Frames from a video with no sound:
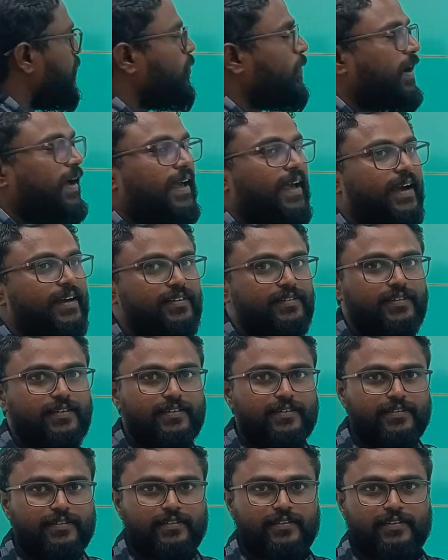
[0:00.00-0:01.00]
the
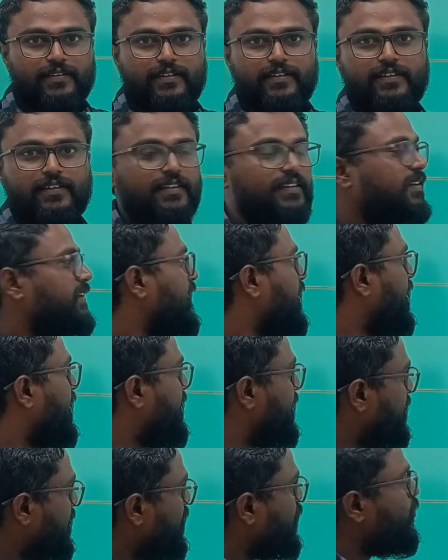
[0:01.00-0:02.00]
y-axis.
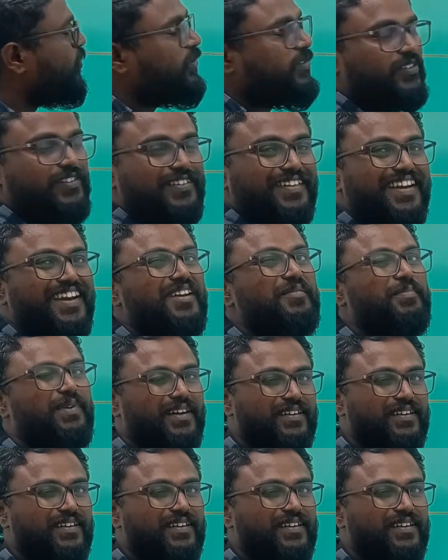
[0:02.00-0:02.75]
It doesn't look straight,